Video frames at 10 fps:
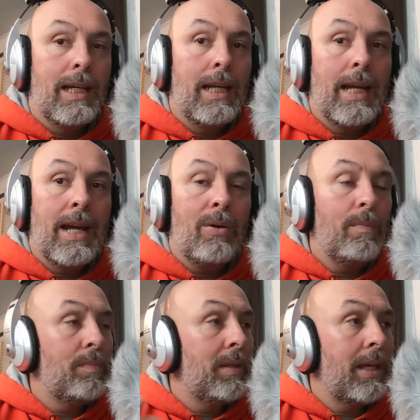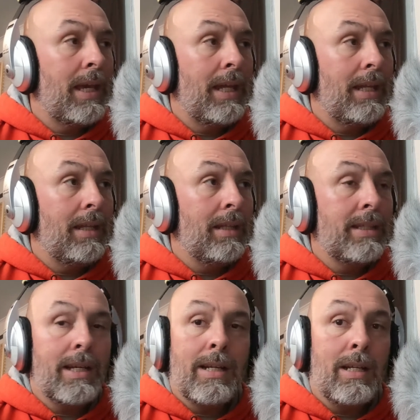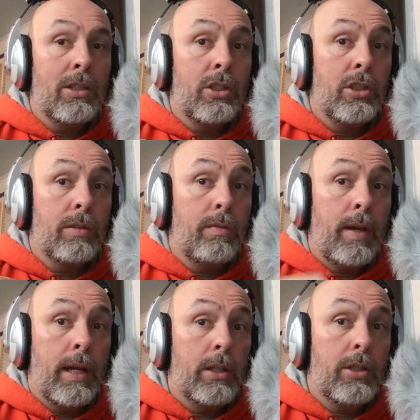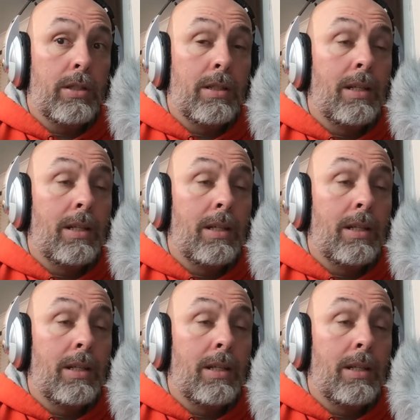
Get out." And the technology just vanished.